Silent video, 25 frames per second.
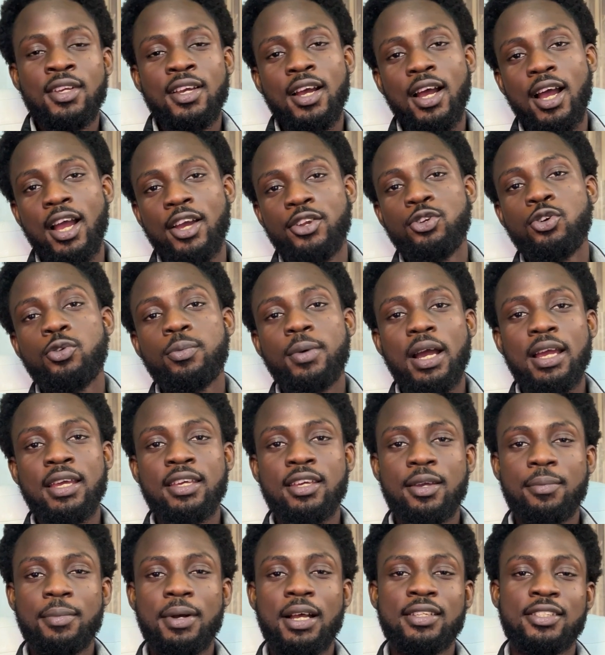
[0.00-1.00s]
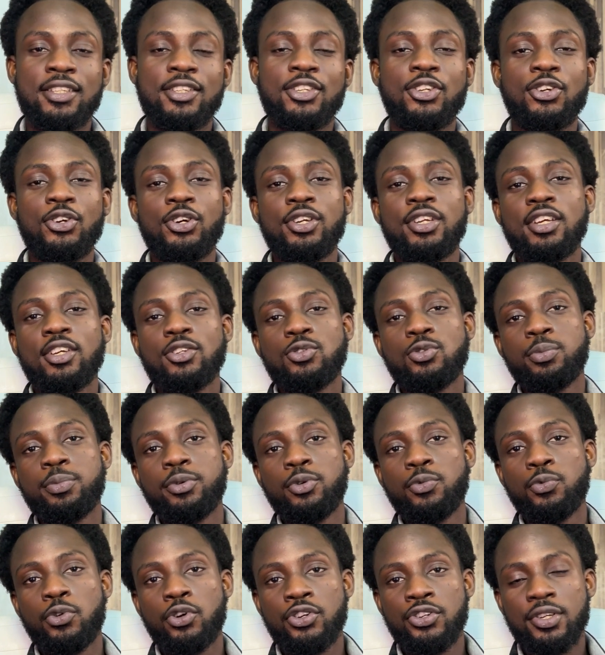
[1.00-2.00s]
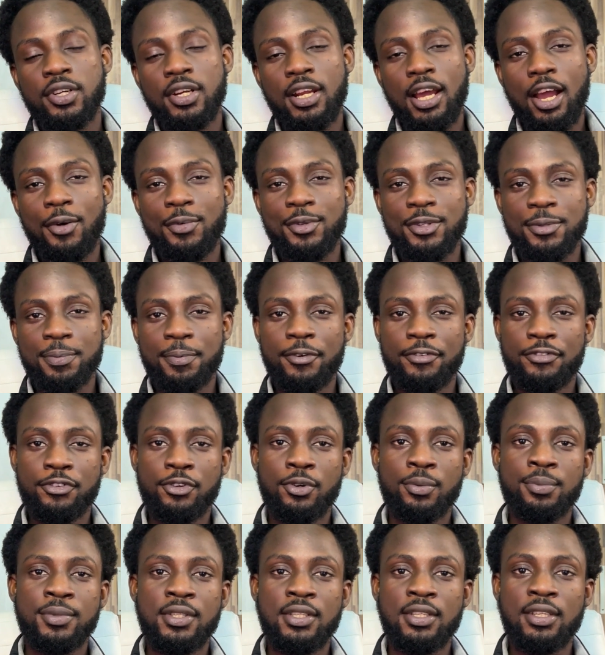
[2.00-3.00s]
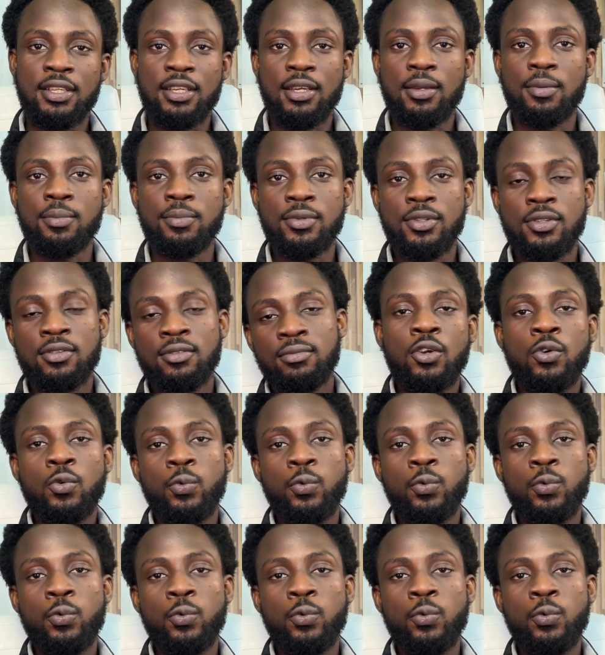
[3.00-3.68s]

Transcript: I know my gamers in the audience will be wondering how it performs in games.